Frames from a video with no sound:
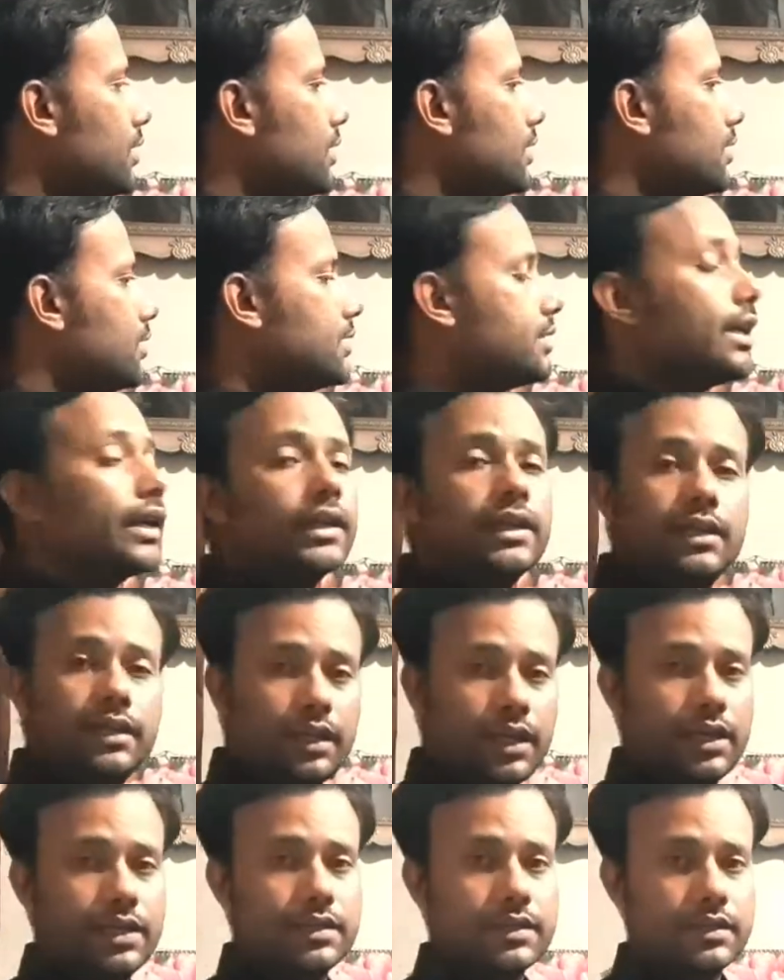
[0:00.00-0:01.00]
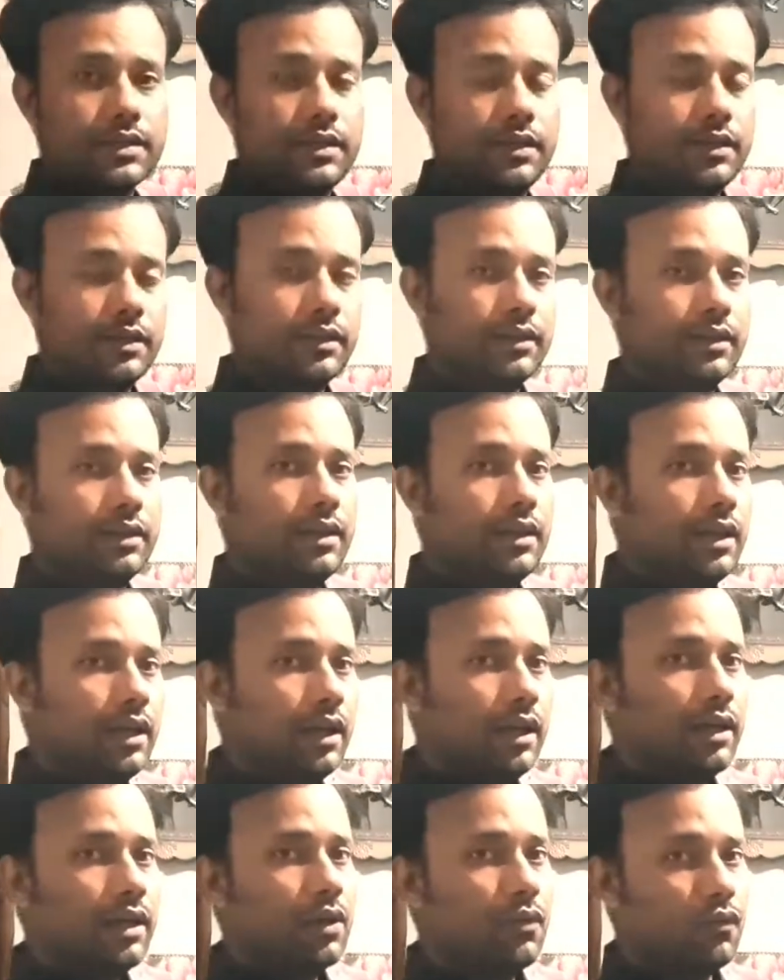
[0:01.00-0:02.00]
second case.
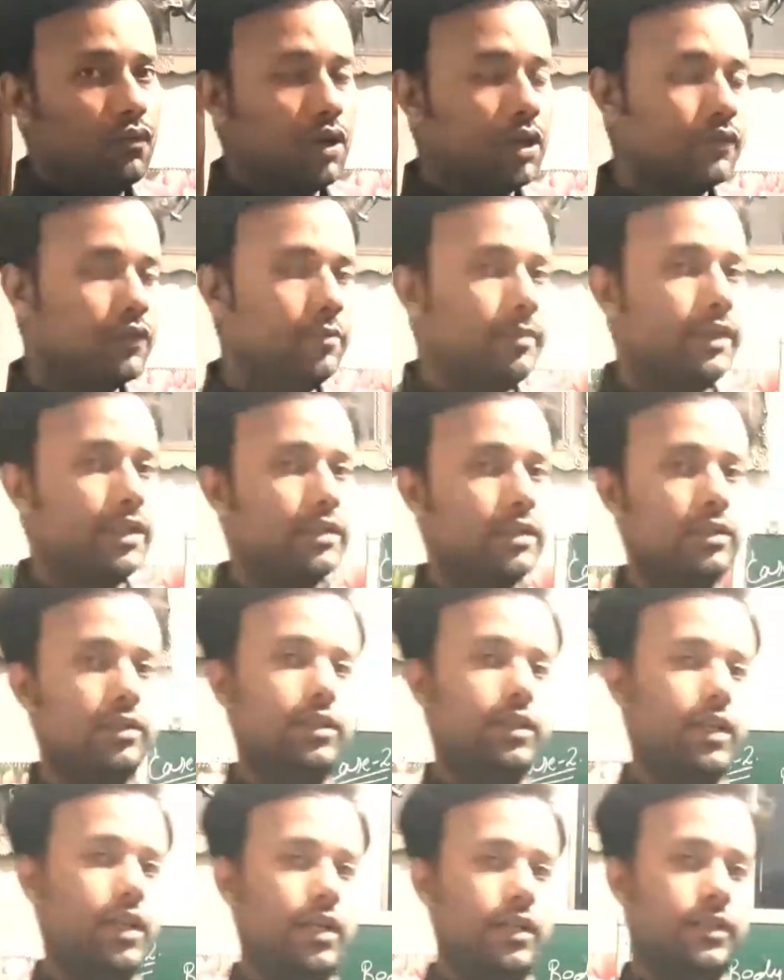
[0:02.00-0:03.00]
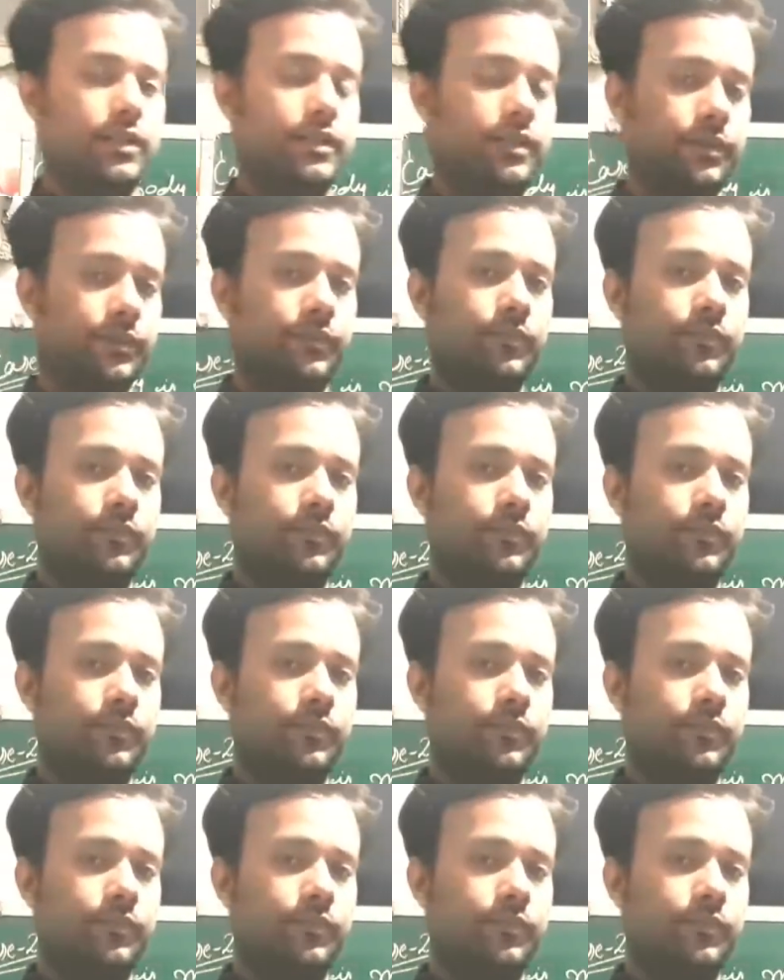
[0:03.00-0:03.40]
Now what will be the third case?